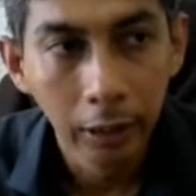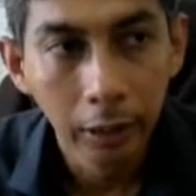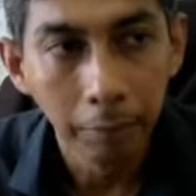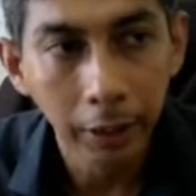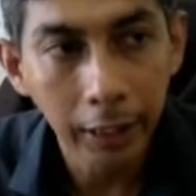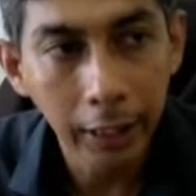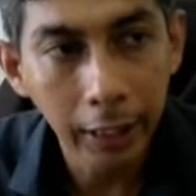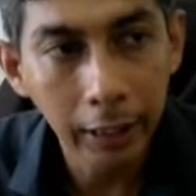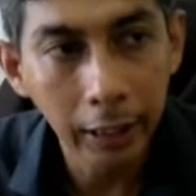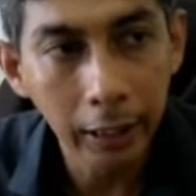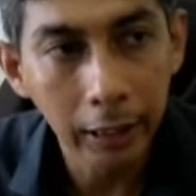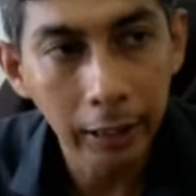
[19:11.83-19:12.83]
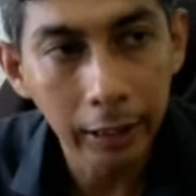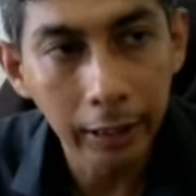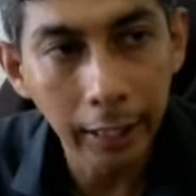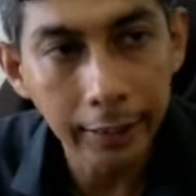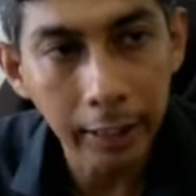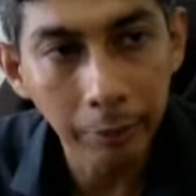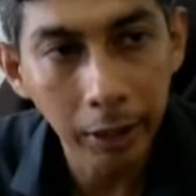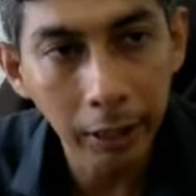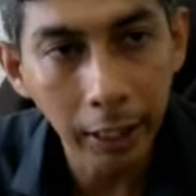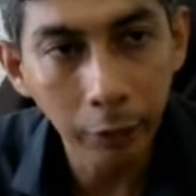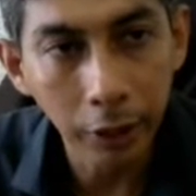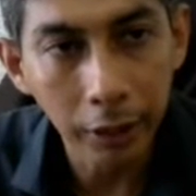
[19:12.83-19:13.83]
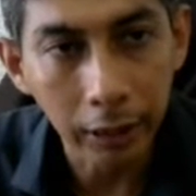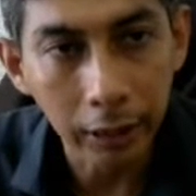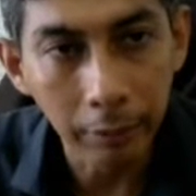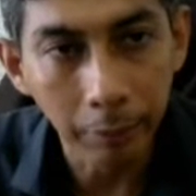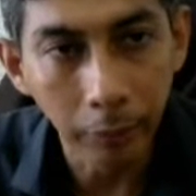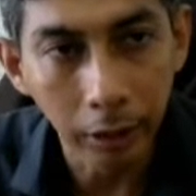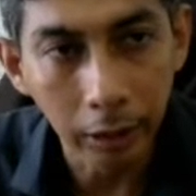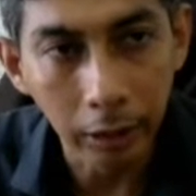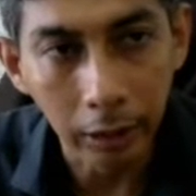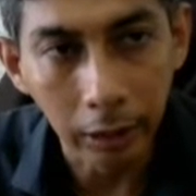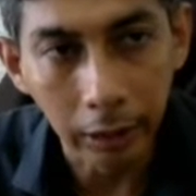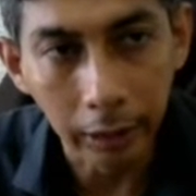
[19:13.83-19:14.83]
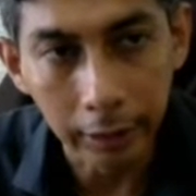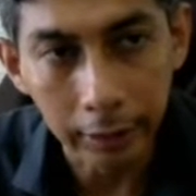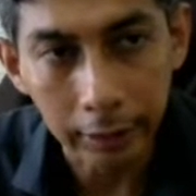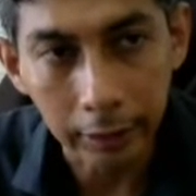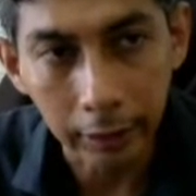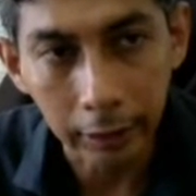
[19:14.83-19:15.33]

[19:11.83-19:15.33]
But again, the assembly language is